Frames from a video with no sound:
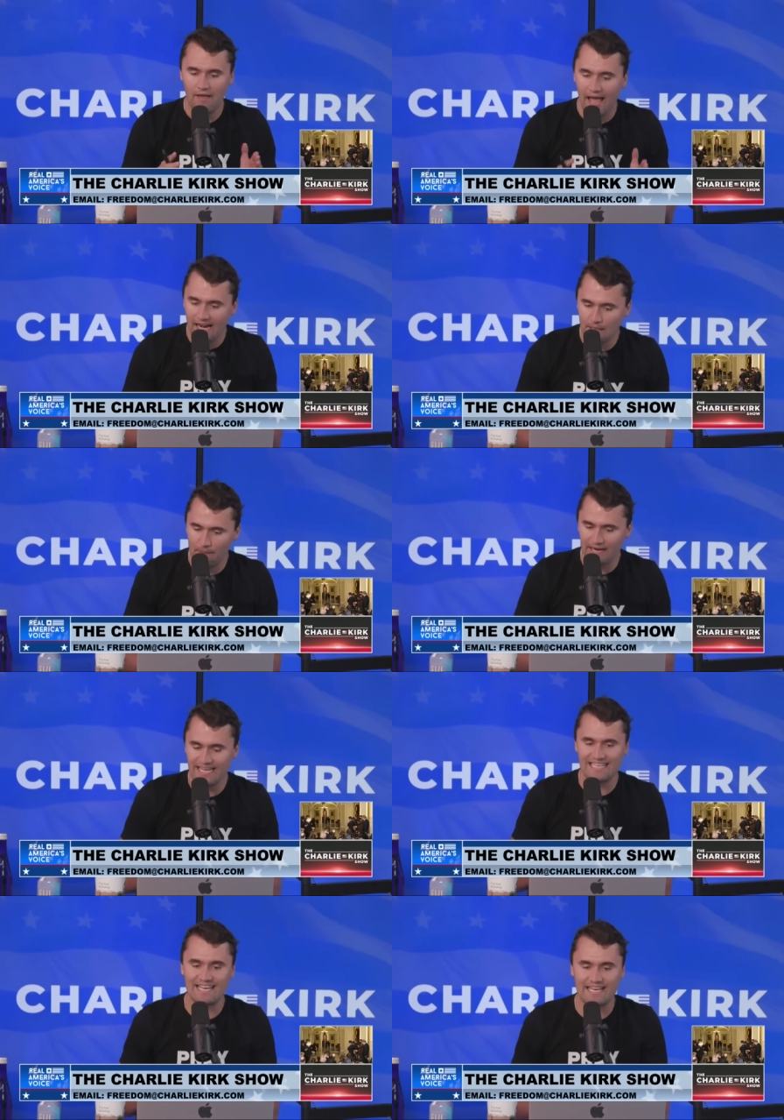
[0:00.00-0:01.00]
If
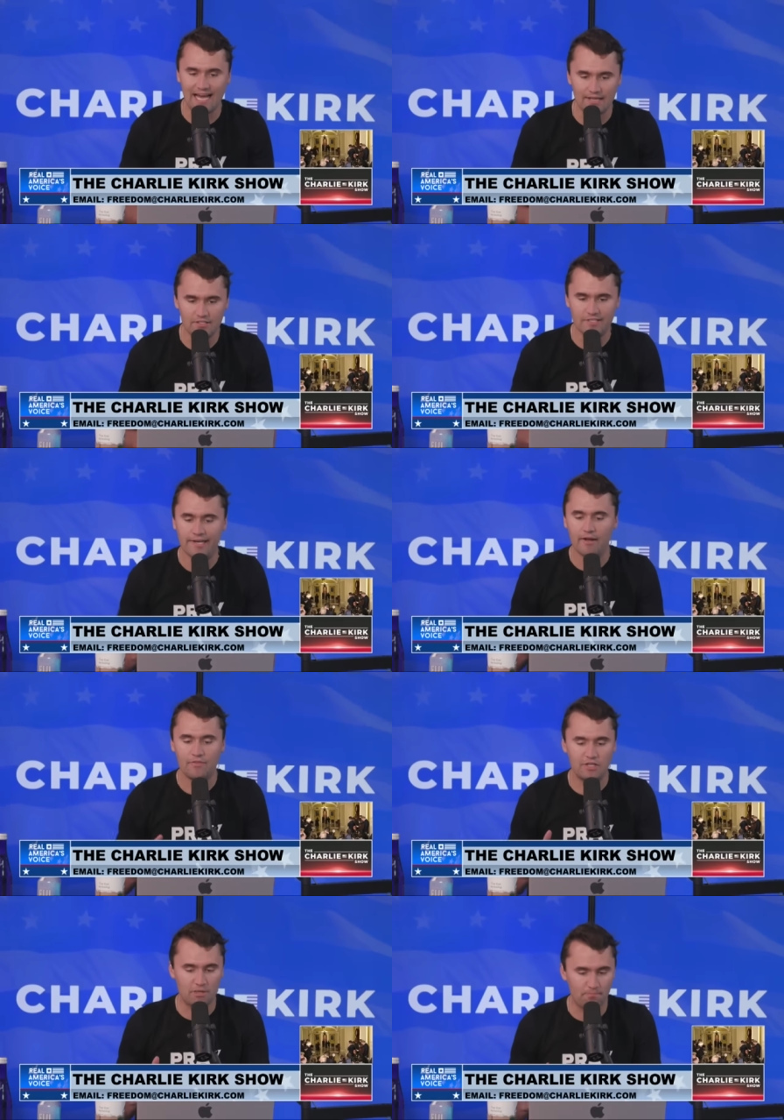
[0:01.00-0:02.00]
anybody is against
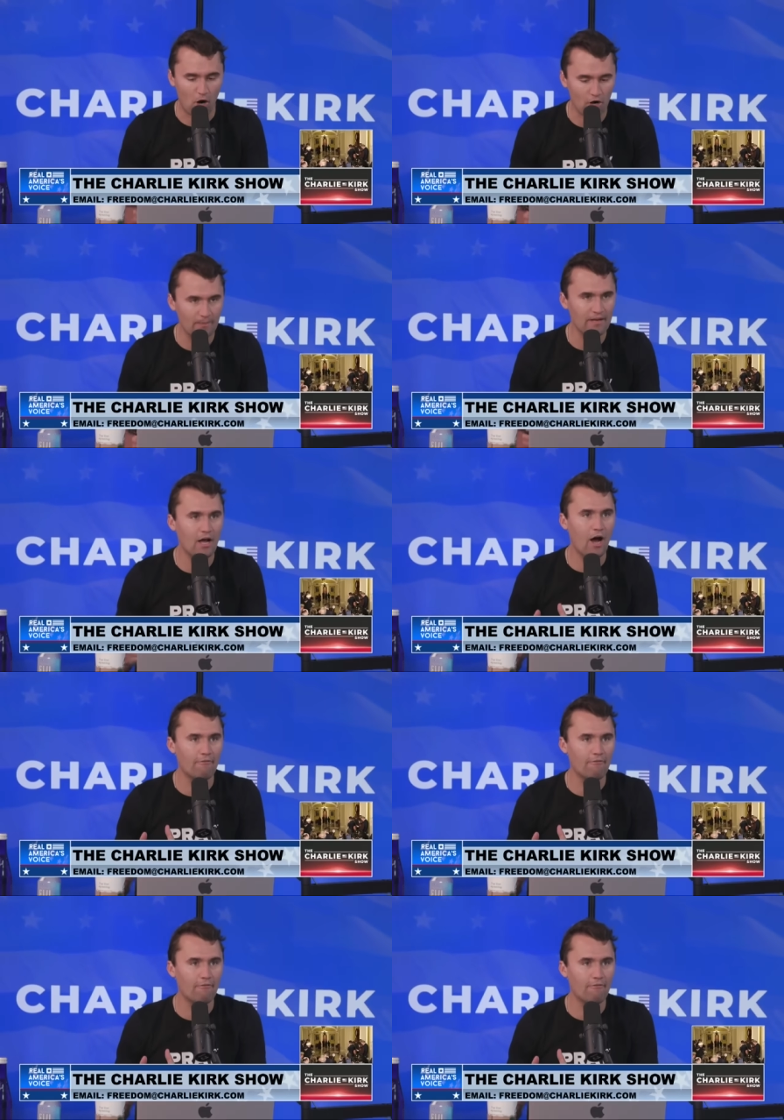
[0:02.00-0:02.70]
the Department